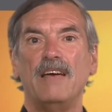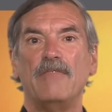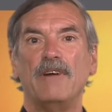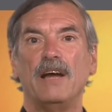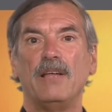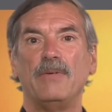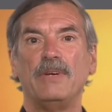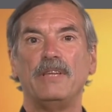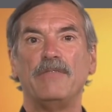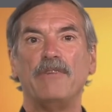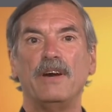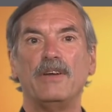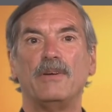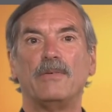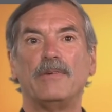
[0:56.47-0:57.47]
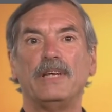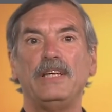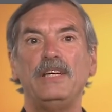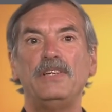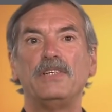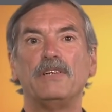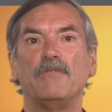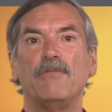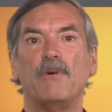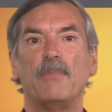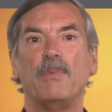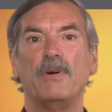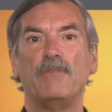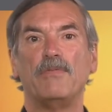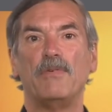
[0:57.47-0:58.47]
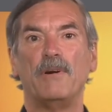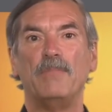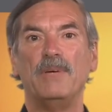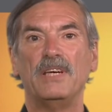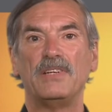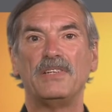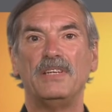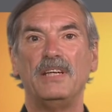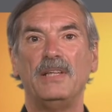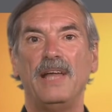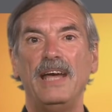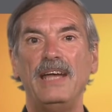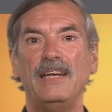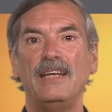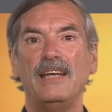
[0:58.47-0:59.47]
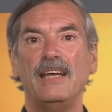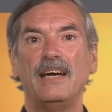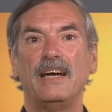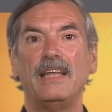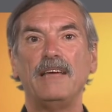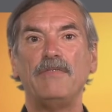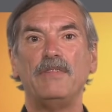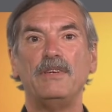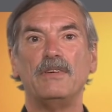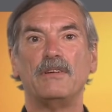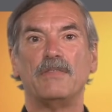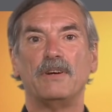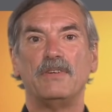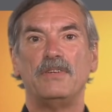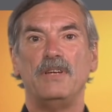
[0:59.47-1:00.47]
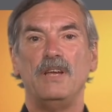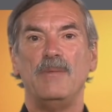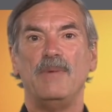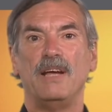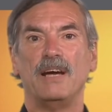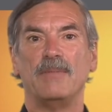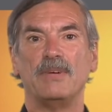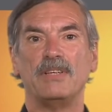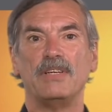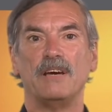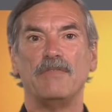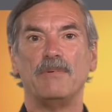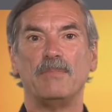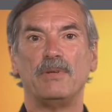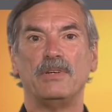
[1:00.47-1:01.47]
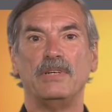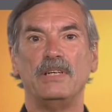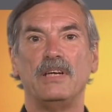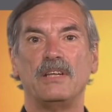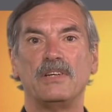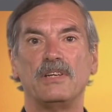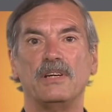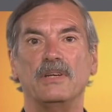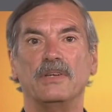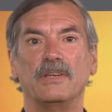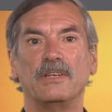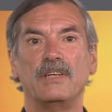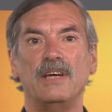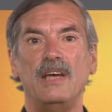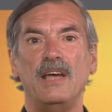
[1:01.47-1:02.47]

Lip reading: Following the final release of 4.4 BSD Lite, I left the university to become a self-employed consultant.